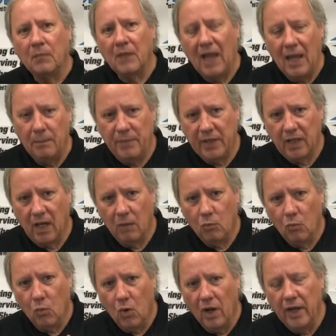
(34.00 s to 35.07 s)
and pick up
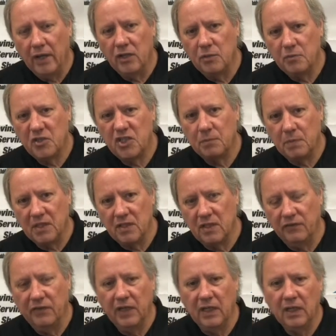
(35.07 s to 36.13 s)
one
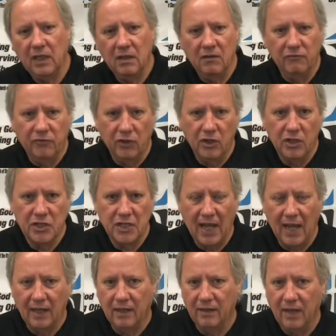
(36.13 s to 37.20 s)
specific verse
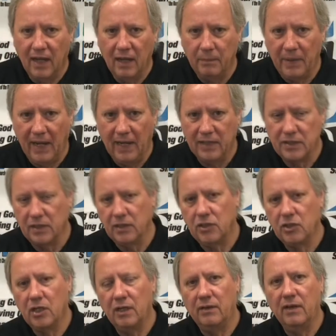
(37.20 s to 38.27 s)
out of that
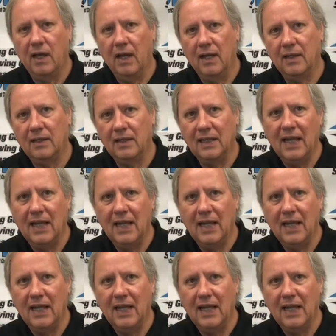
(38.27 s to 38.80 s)
passage that